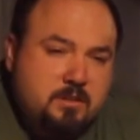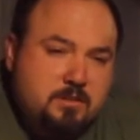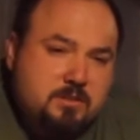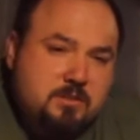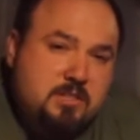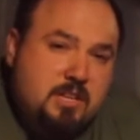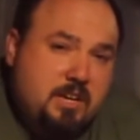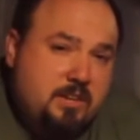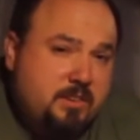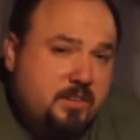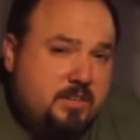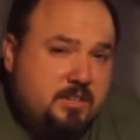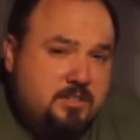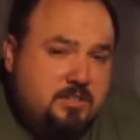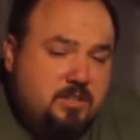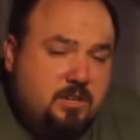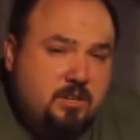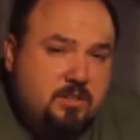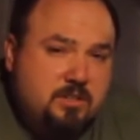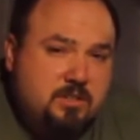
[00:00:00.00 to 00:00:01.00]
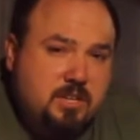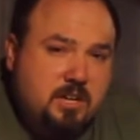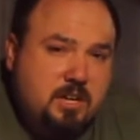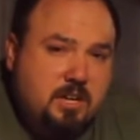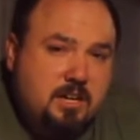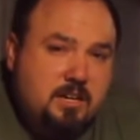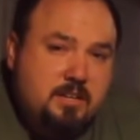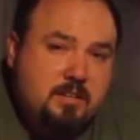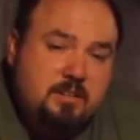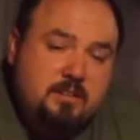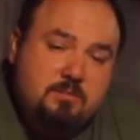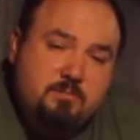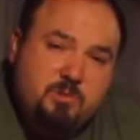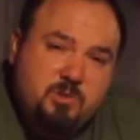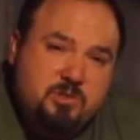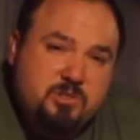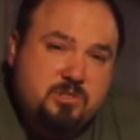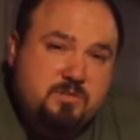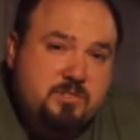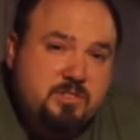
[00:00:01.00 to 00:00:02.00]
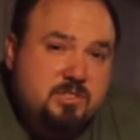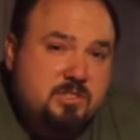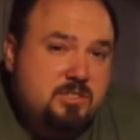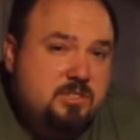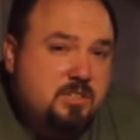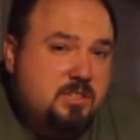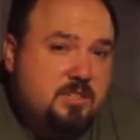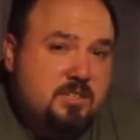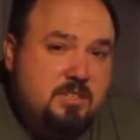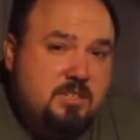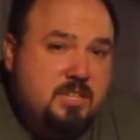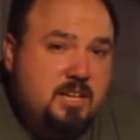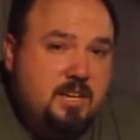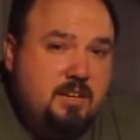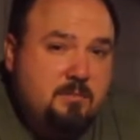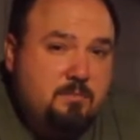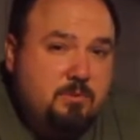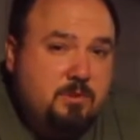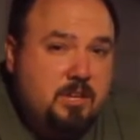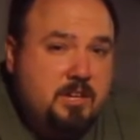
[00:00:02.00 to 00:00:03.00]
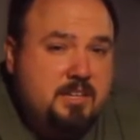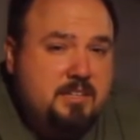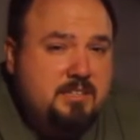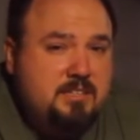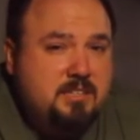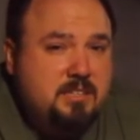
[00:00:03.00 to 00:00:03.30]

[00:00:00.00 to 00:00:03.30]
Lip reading: So now that it's all done, most of it's just going to stay in place,